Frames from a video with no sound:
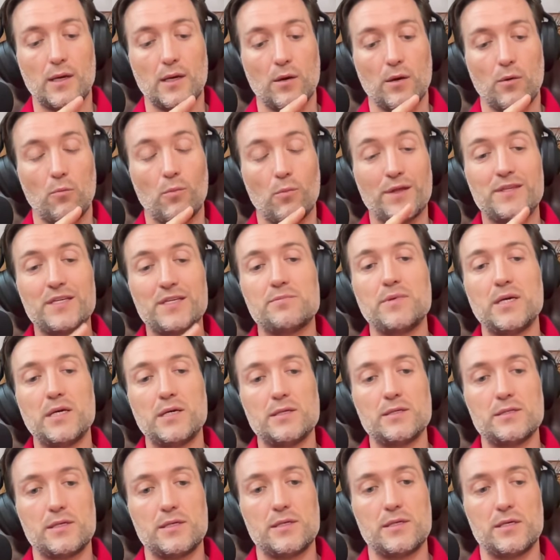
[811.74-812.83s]
What this
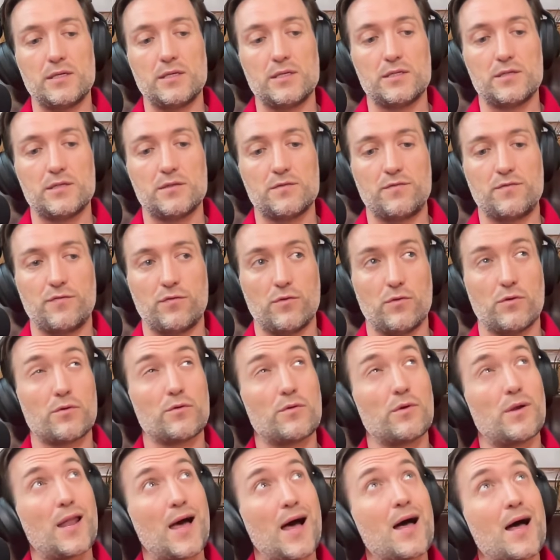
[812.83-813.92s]
means is for the
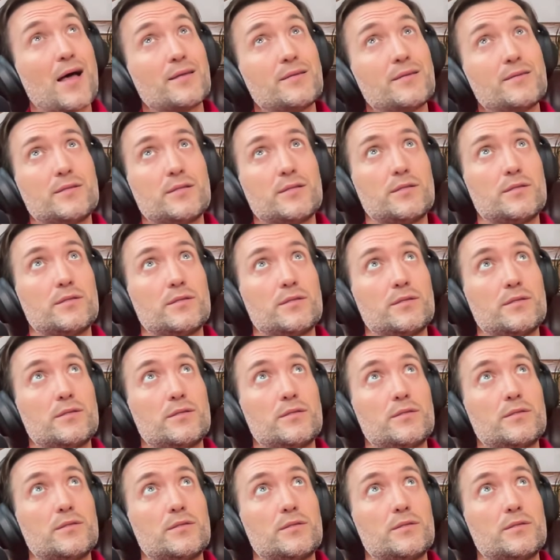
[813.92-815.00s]
last
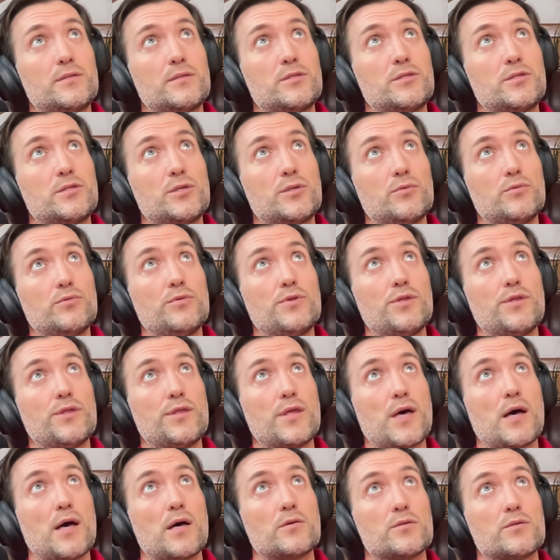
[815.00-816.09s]

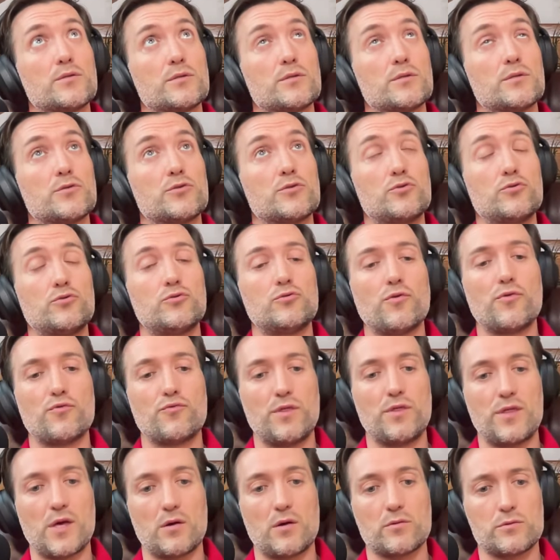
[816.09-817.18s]
2,000, two to
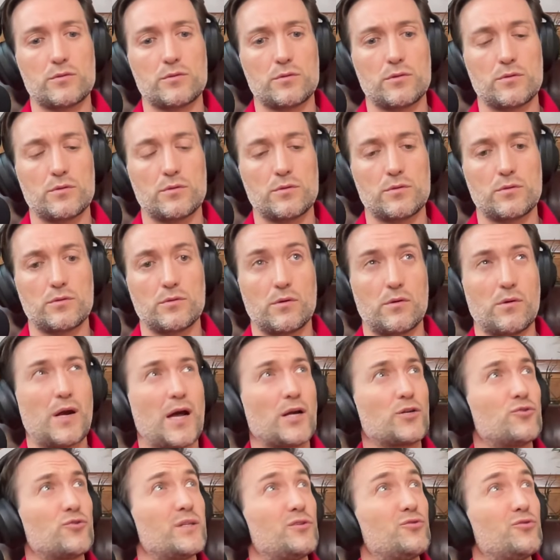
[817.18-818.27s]
3,000,
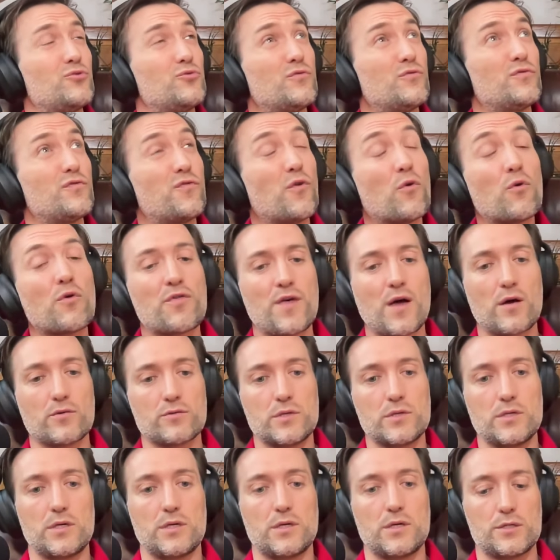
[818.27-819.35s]
actually two to 4,000
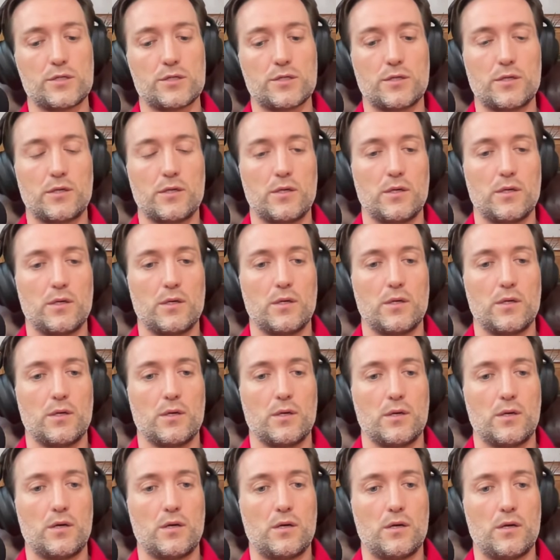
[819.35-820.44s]
years,
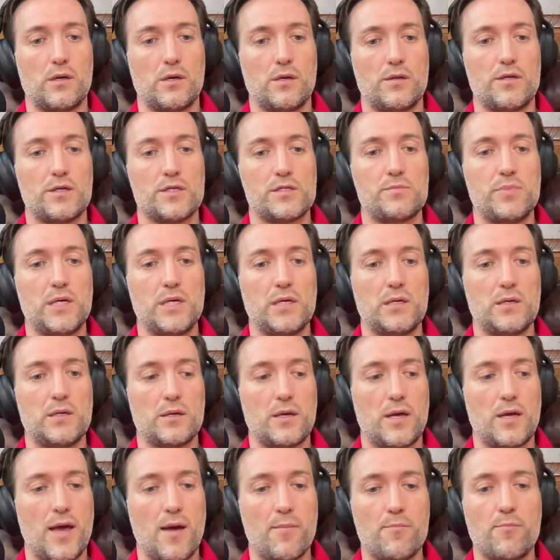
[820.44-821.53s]
uh, there's been
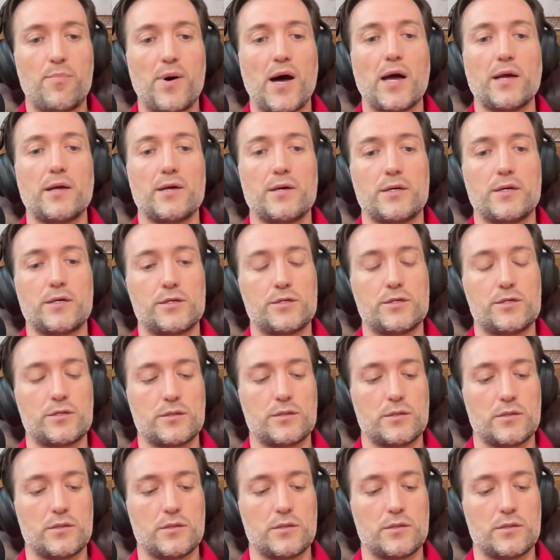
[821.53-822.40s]
empires